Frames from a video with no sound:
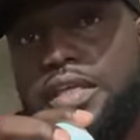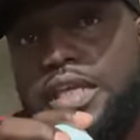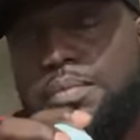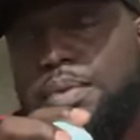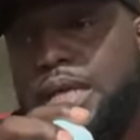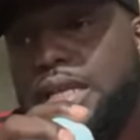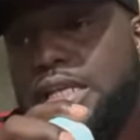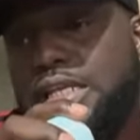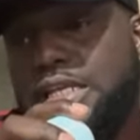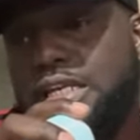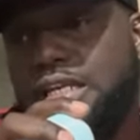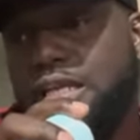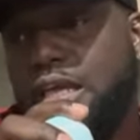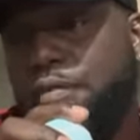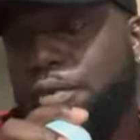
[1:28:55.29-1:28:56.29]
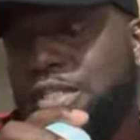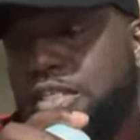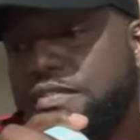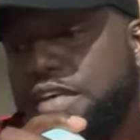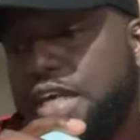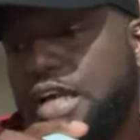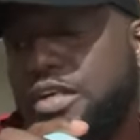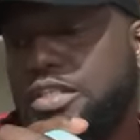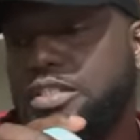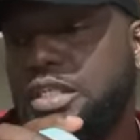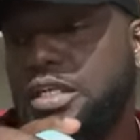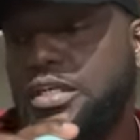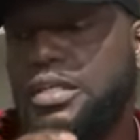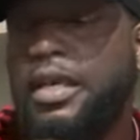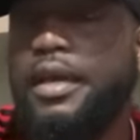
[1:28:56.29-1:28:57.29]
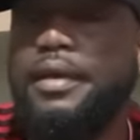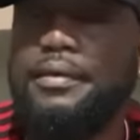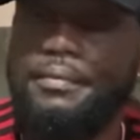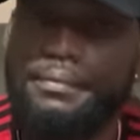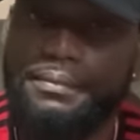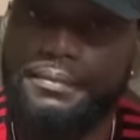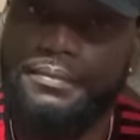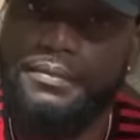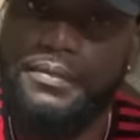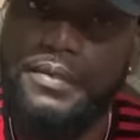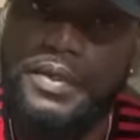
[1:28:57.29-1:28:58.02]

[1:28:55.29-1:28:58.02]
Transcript: Keep it clean. Whatever you're going to say. Yeah.